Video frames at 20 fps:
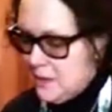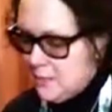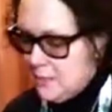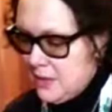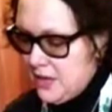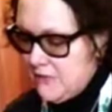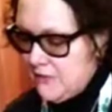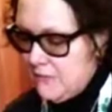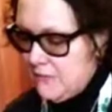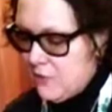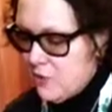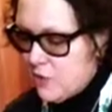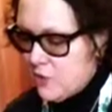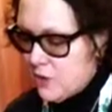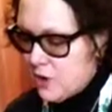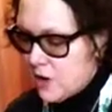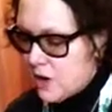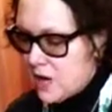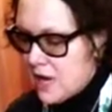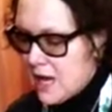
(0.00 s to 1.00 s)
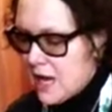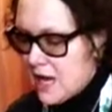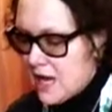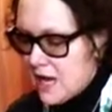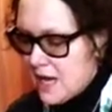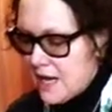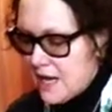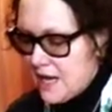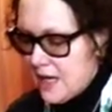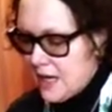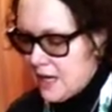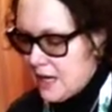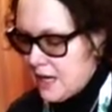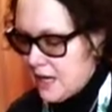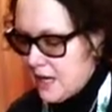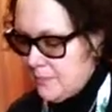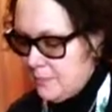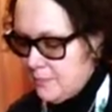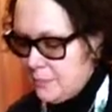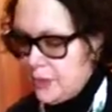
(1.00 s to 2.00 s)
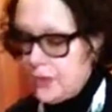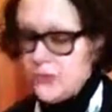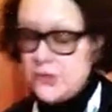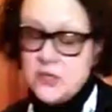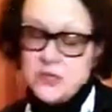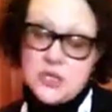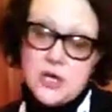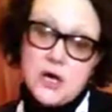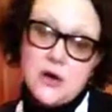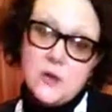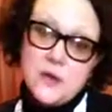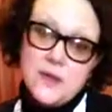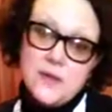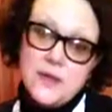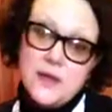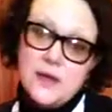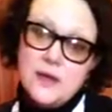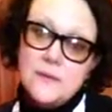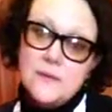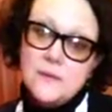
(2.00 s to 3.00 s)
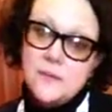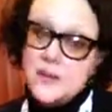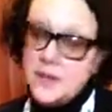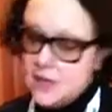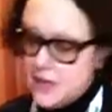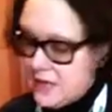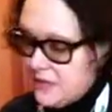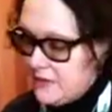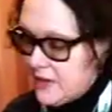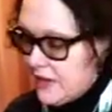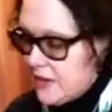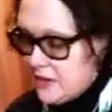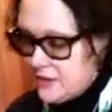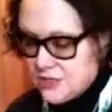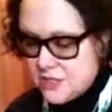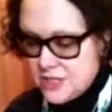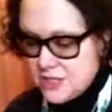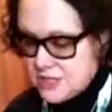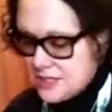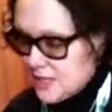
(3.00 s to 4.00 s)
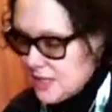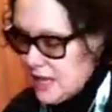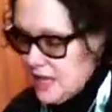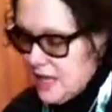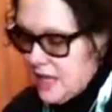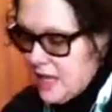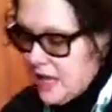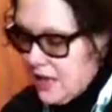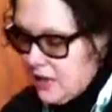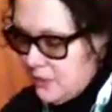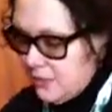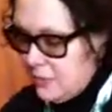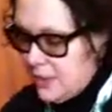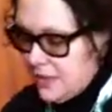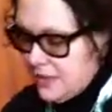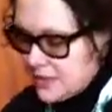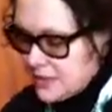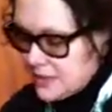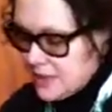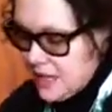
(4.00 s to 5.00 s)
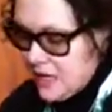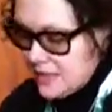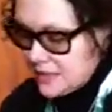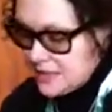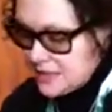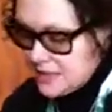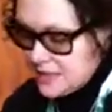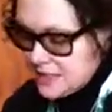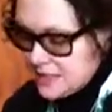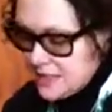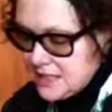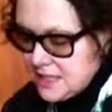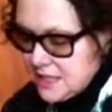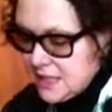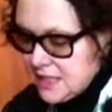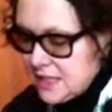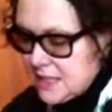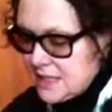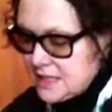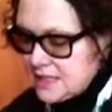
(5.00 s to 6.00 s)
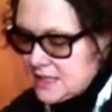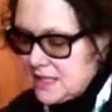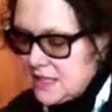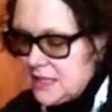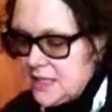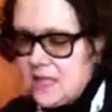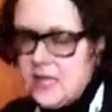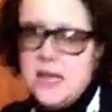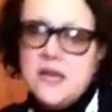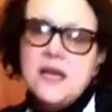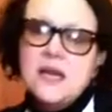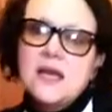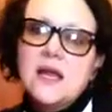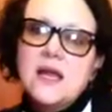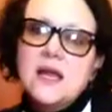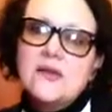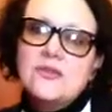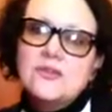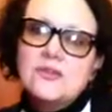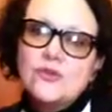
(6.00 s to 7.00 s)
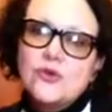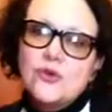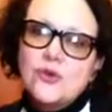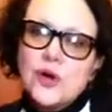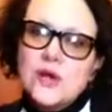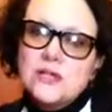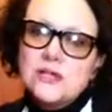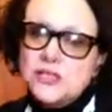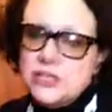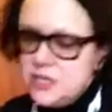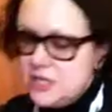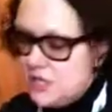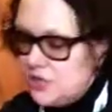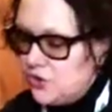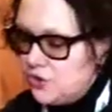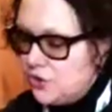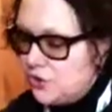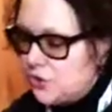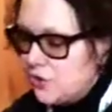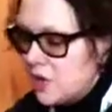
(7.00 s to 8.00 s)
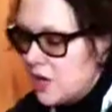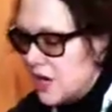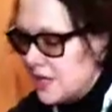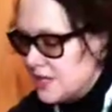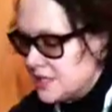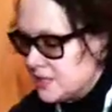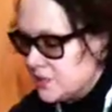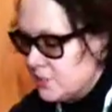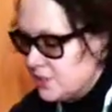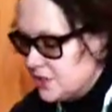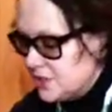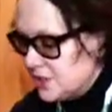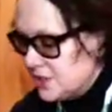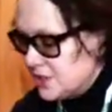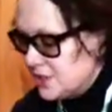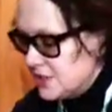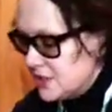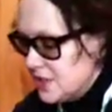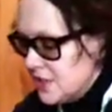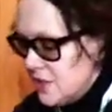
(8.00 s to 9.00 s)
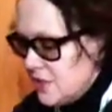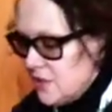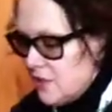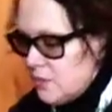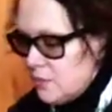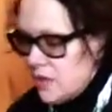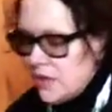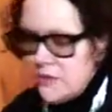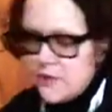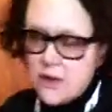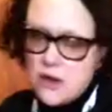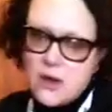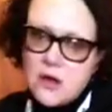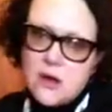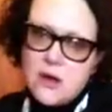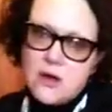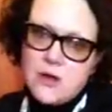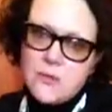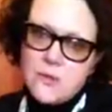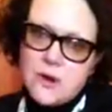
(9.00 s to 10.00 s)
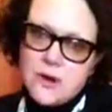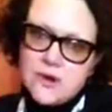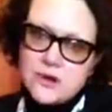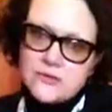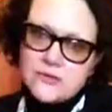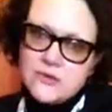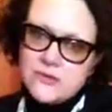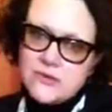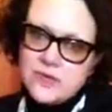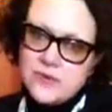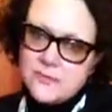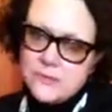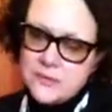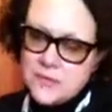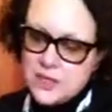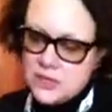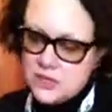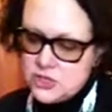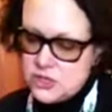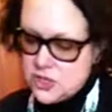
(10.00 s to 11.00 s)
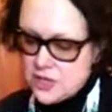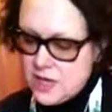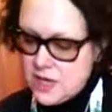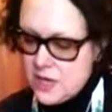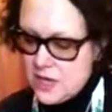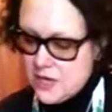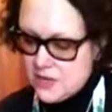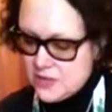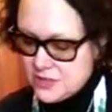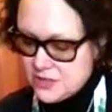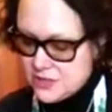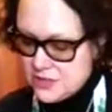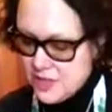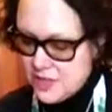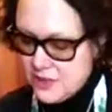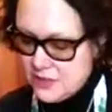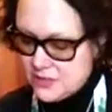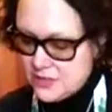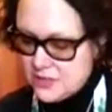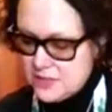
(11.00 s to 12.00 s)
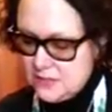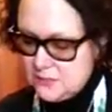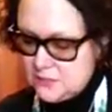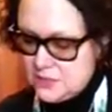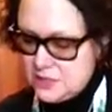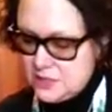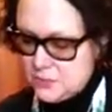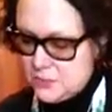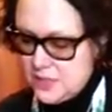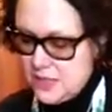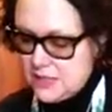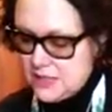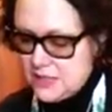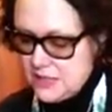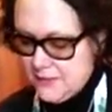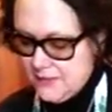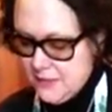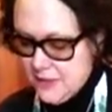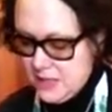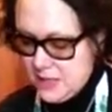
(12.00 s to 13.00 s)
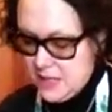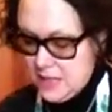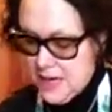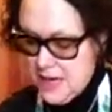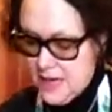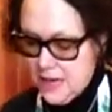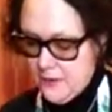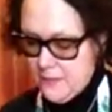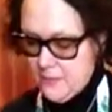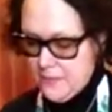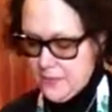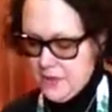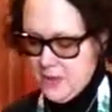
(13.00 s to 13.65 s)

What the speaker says: before I put the dough in there. And that'll just help it not to stick and to get a nice crunchy crust, which is one of the hallmarks of a Chicago-style deep dish pizza. Now,